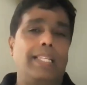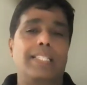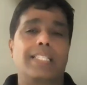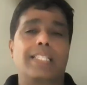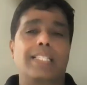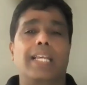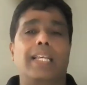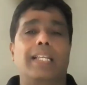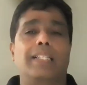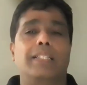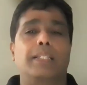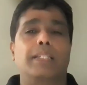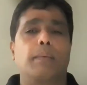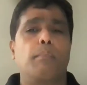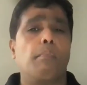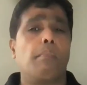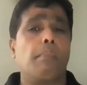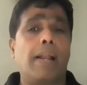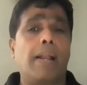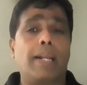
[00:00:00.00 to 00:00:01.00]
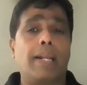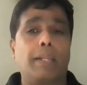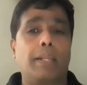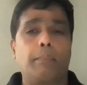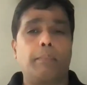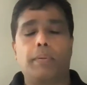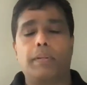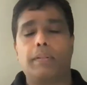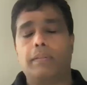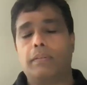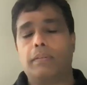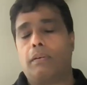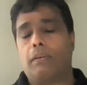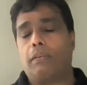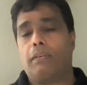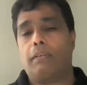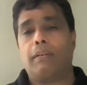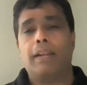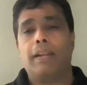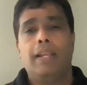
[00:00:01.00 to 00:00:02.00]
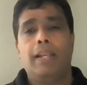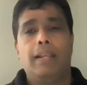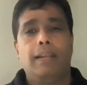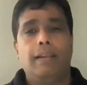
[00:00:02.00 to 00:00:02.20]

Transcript: send multiple or